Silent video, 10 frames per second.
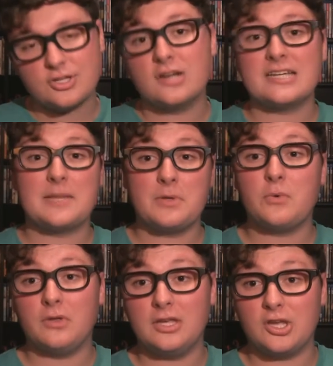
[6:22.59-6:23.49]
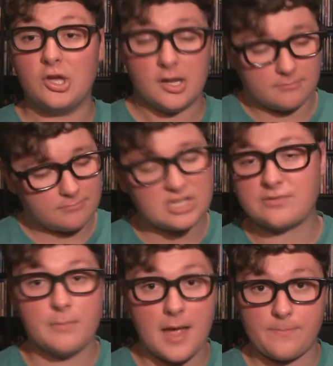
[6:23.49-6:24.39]
Turns out to be really good,
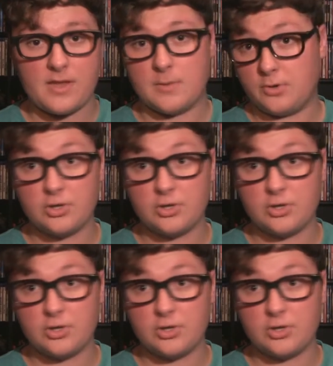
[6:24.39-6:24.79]
just from my opinion.